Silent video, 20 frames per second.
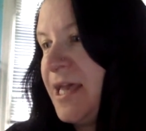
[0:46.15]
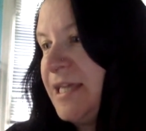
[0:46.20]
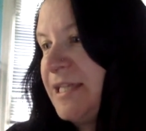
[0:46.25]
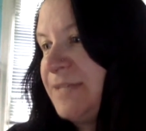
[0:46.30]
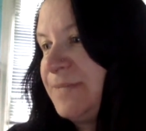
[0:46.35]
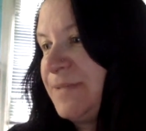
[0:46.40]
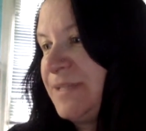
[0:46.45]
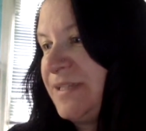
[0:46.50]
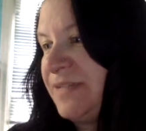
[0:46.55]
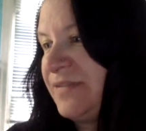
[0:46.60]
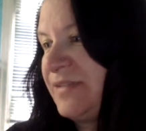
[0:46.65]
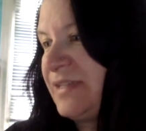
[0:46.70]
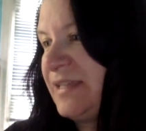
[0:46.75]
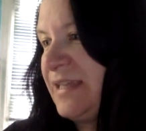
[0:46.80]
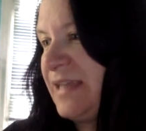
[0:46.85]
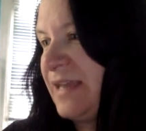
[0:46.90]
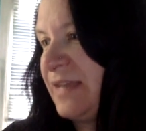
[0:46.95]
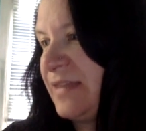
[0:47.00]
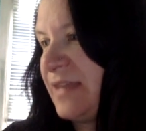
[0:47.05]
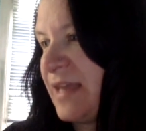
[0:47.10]

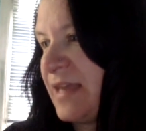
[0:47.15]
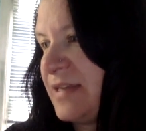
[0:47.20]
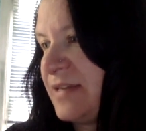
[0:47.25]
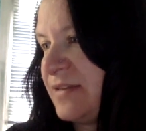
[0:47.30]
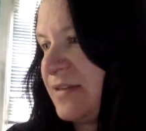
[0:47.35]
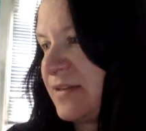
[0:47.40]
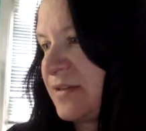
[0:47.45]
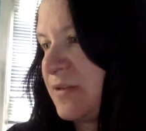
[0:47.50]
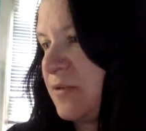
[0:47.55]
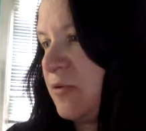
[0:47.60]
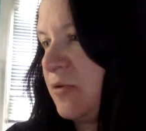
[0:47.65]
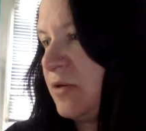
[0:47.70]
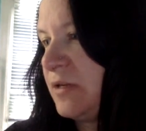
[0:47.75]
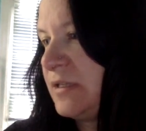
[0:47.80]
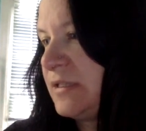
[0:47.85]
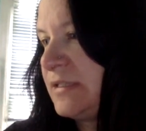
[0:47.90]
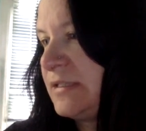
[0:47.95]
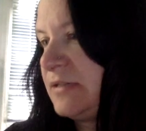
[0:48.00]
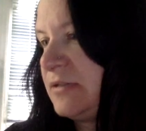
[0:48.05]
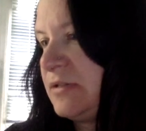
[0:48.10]
Specifically, at the end of the
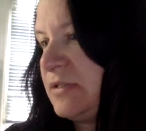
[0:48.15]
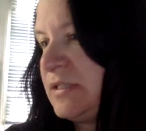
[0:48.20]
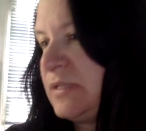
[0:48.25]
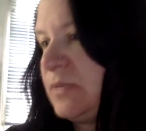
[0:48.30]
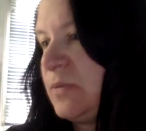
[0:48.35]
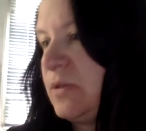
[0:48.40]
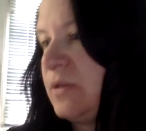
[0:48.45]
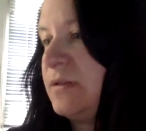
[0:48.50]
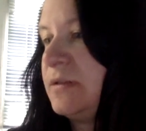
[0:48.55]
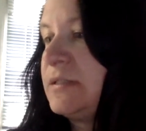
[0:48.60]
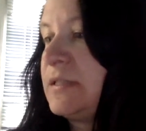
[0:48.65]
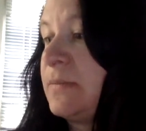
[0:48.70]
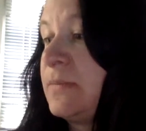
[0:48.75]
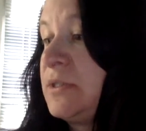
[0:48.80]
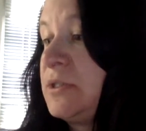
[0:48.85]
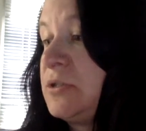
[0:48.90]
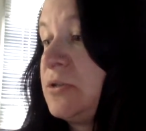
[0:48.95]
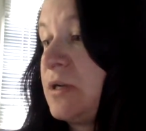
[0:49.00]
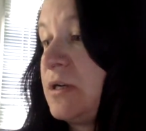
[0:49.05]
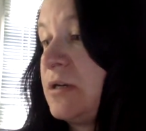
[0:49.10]
course, students will
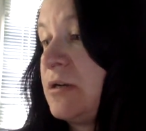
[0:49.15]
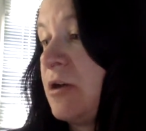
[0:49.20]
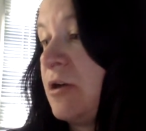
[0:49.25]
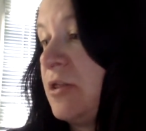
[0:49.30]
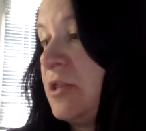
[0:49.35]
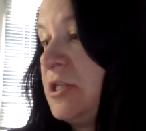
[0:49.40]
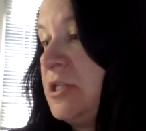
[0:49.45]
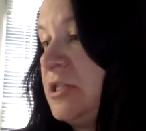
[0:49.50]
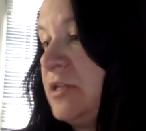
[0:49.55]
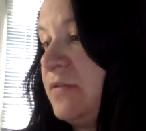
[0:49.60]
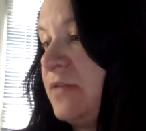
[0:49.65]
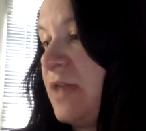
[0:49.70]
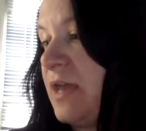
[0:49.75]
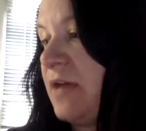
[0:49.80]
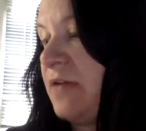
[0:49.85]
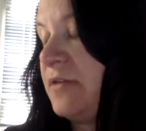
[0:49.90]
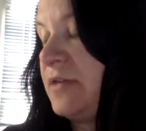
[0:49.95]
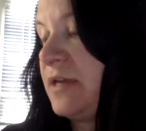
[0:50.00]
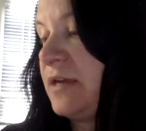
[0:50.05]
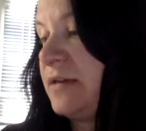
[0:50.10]
demonstrate knowledge of the
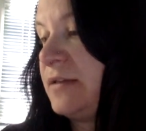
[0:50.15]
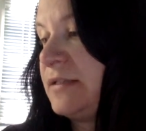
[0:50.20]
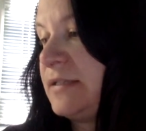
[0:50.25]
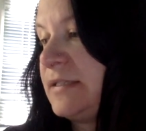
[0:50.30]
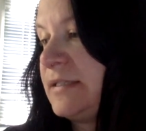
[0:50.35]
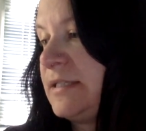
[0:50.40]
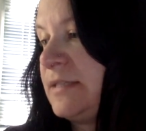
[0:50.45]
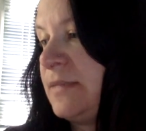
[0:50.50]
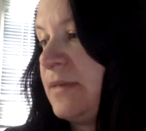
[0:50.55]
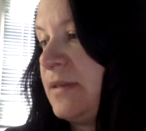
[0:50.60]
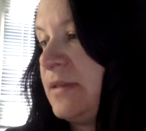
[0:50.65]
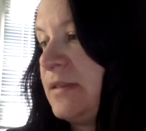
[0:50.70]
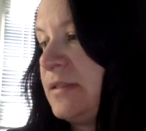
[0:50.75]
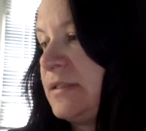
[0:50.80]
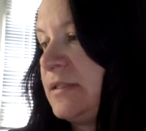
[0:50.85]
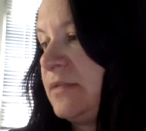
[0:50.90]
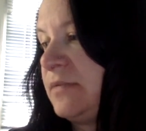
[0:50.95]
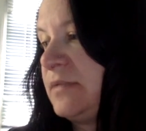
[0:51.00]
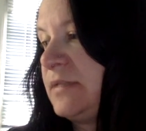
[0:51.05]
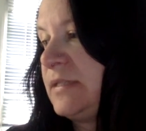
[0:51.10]
healthcare system and the
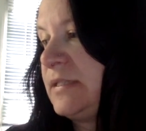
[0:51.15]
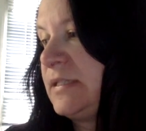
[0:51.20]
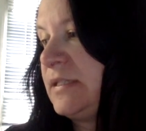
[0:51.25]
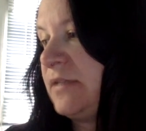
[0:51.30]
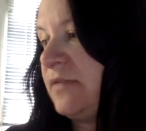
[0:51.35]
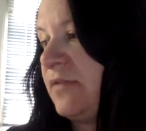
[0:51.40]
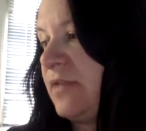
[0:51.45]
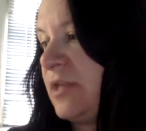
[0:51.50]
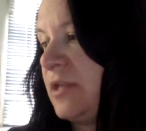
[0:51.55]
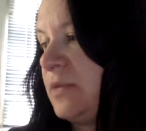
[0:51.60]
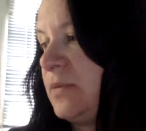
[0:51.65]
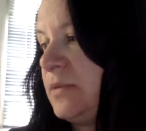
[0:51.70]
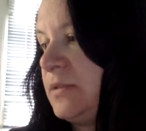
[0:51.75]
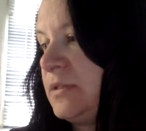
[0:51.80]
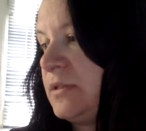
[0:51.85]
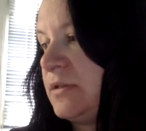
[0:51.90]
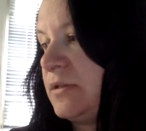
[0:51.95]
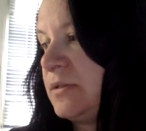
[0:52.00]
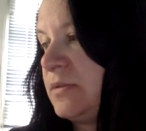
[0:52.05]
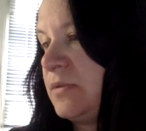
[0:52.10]
services available
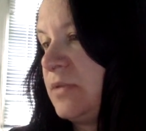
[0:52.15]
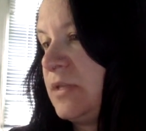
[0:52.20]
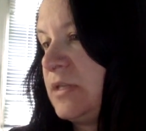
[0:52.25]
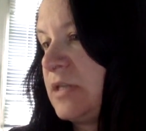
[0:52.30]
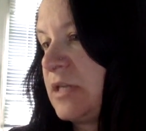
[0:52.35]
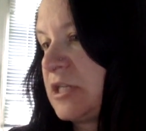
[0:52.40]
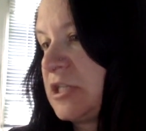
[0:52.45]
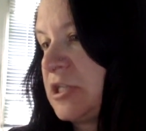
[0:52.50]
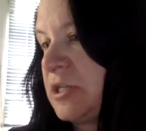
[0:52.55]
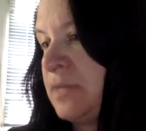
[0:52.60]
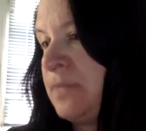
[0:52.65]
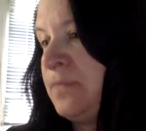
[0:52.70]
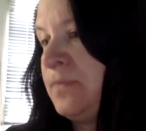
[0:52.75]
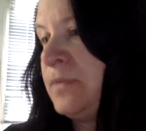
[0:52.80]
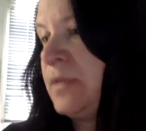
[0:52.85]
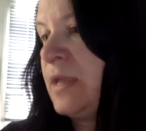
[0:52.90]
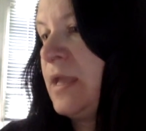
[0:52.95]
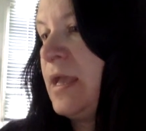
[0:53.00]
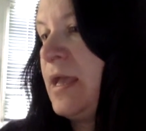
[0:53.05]
to those with addiction,